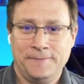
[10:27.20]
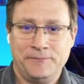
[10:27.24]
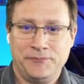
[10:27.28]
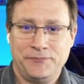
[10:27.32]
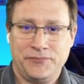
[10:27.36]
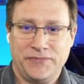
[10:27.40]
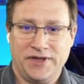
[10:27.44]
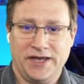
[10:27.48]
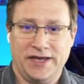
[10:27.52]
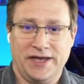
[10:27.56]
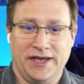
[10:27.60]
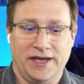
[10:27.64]

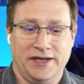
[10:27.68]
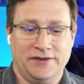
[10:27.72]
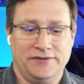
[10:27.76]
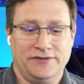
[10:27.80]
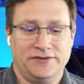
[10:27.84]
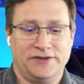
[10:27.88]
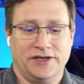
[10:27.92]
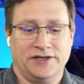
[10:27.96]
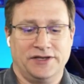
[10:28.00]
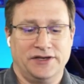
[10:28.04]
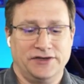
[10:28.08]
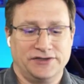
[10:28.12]
And
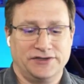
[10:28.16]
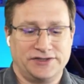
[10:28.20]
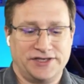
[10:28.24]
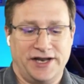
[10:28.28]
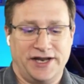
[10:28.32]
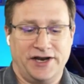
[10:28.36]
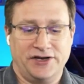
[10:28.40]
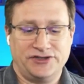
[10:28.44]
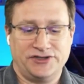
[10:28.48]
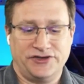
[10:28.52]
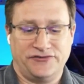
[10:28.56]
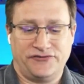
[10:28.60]
then there's an
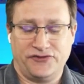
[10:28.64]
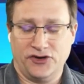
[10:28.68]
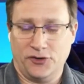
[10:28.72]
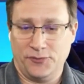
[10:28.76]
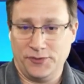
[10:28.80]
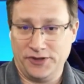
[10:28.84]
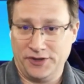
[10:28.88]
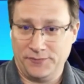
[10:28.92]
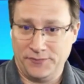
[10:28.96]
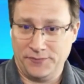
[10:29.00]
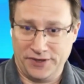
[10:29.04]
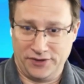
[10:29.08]
energy film
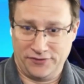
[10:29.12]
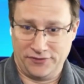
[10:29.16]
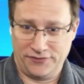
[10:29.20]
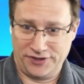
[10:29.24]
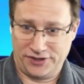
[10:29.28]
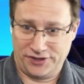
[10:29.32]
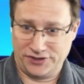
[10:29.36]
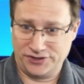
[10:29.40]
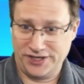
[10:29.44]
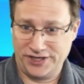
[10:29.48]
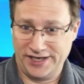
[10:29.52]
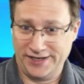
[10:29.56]
in the middle
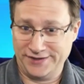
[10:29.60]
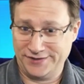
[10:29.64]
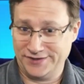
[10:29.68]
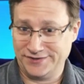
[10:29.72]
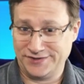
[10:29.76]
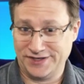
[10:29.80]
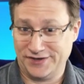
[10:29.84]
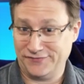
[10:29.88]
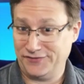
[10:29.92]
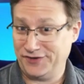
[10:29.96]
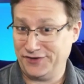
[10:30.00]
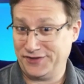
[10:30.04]
that changes
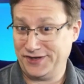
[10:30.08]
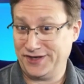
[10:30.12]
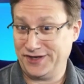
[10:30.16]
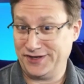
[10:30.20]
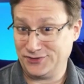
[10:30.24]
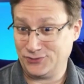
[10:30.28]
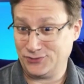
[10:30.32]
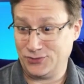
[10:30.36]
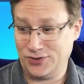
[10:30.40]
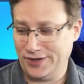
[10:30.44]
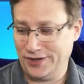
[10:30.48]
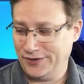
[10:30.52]
everything
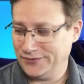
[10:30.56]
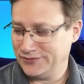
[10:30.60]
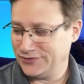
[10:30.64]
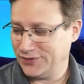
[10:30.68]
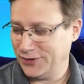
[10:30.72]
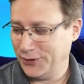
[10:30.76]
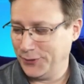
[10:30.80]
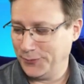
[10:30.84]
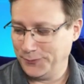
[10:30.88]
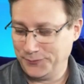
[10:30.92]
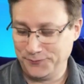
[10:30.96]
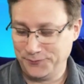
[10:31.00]
as well.
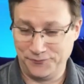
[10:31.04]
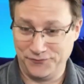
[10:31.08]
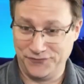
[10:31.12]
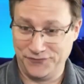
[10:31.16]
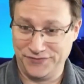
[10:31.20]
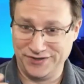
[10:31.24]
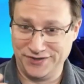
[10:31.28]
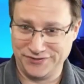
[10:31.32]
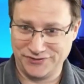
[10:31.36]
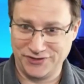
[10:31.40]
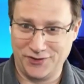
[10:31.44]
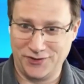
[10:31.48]
So
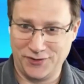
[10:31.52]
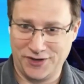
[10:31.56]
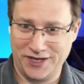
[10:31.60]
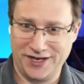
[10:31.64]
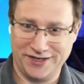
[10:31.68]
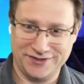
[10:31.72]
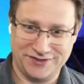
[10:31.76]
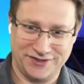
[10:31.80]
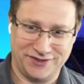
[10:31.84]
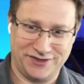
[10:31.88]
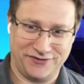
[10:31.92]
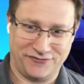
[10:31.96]
there's all
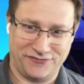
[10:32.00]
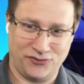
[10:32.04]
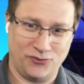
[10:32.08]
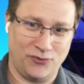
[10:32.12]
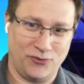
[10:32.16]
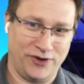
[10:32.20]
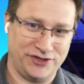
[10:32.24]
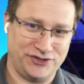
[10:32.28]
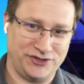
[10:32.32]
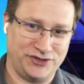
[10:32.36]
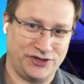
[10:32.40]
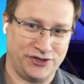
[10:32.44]
kinds of different
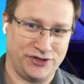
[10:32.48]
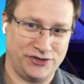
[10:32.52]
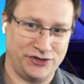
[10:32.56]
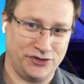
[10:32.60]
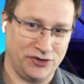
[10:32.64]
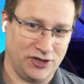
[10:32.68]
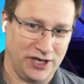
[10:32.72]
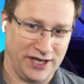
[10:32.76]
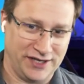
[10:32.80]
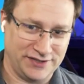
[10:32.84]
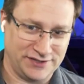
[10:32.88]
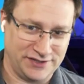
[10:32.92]
ways you can
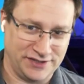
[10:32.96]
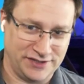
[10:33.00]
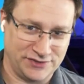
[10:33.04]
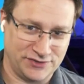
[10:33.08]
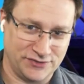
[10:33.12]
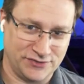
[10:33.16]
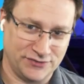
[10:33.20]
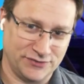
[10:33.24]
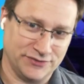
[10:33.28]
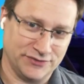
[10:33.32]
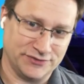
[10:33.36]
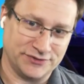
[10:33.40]
utilize these
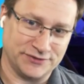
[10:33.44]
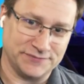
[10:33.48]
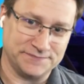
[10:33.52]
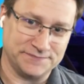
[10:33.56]
tools.